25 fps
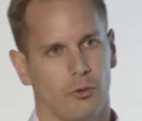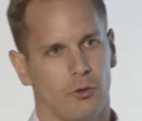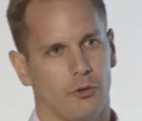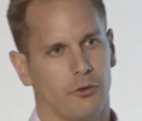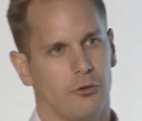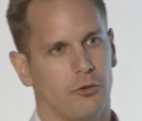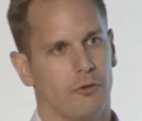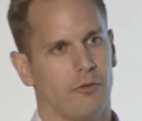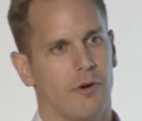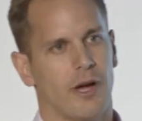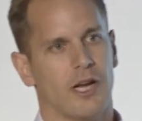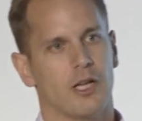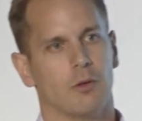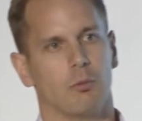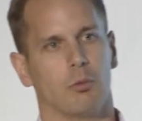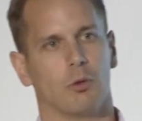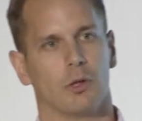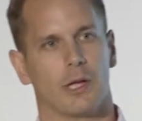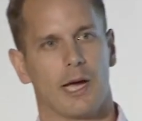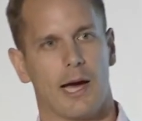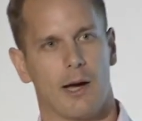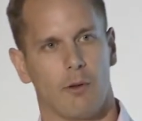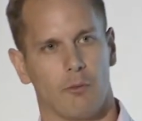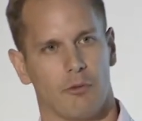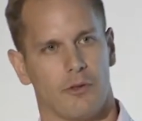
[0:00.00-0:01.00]
that's available
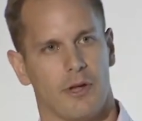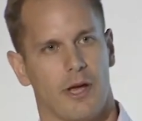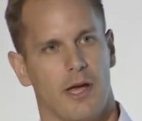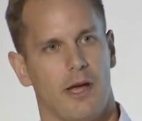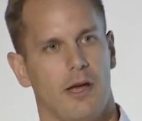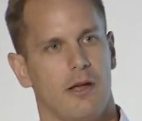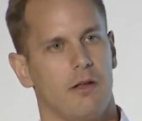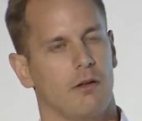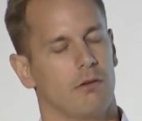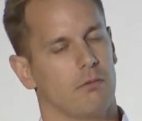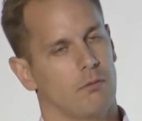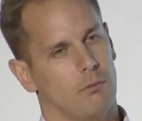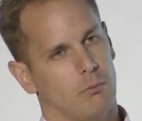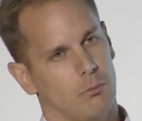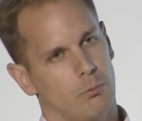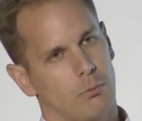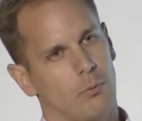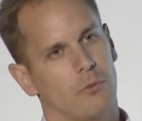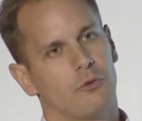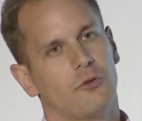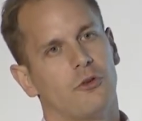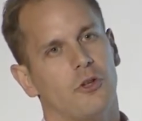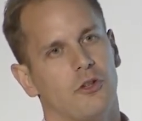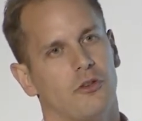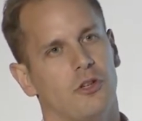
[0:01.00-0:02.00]
out there
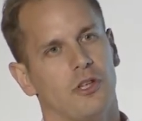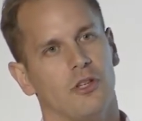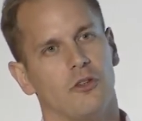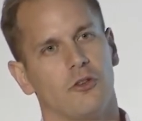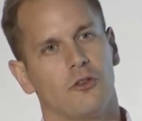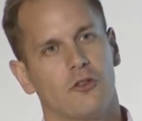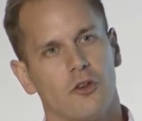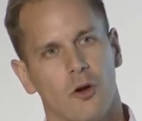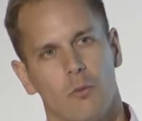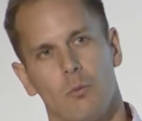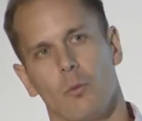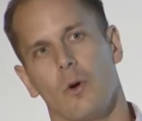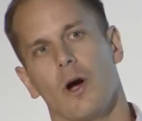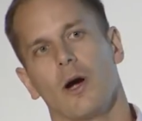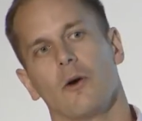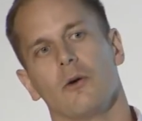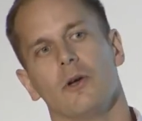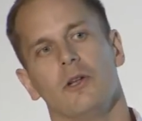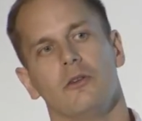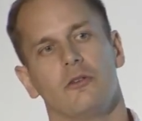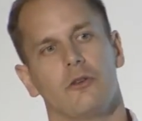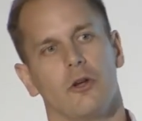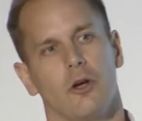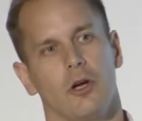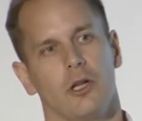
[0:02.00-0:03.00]
sitting somewhere
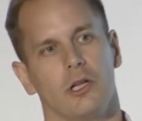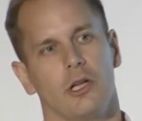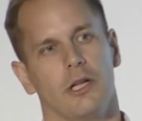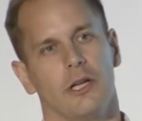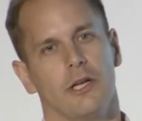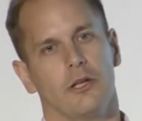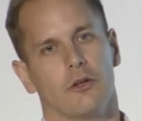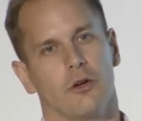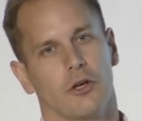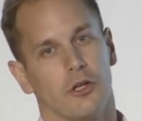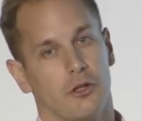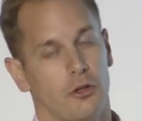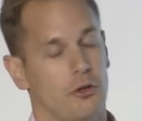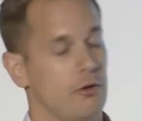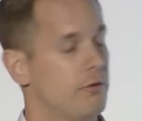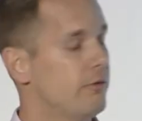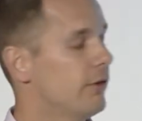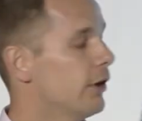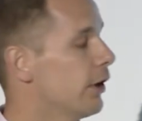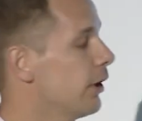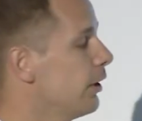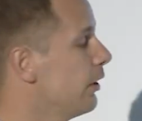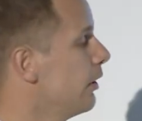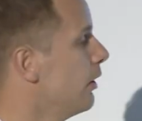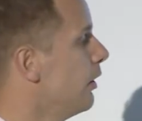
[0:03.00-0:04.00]
internally in
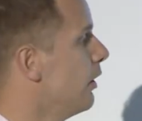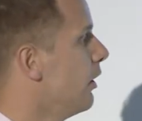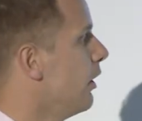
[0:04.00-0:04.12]
IQVIA.